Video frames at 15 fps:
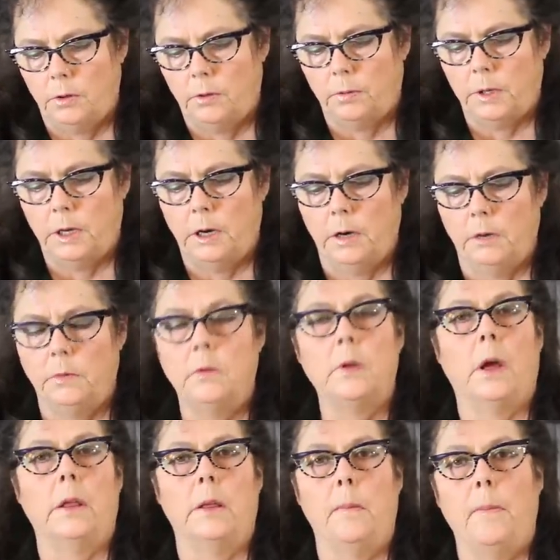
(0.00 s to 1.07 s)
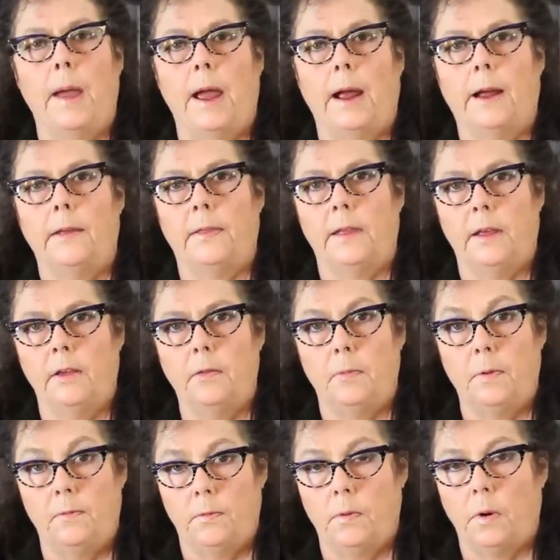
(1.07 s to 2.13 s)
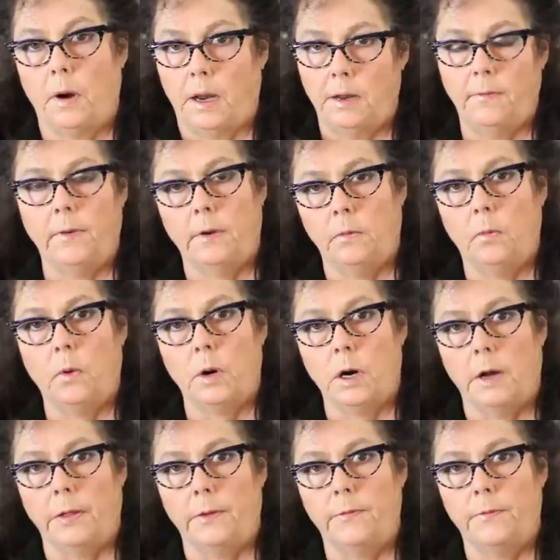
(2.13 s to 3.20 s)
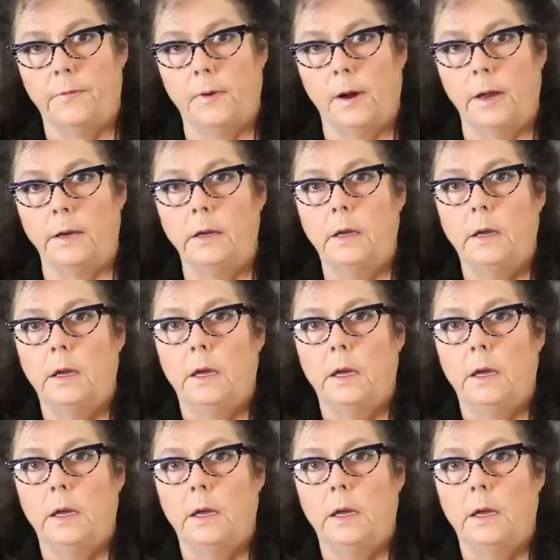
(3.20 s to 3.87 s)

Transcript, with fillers: three coats on the back of this before I even work on the front